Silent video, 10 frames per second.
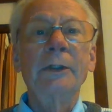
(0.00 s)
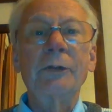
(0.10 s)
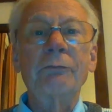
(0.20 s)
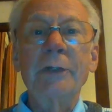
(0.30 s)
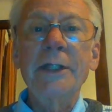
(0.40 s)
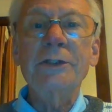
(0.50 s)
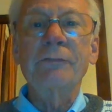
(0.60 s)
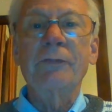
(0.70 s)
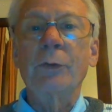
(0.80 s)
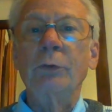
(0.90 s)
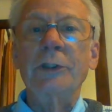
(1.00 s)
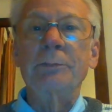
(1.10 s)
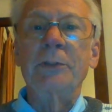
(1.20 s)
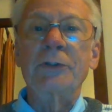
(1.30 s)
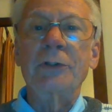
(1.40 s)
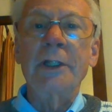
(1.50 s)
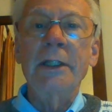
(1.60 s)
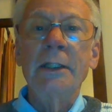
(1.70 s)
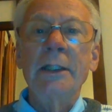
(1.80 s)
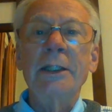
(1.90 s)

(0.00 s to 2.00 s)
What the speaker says: And the reason for all this misery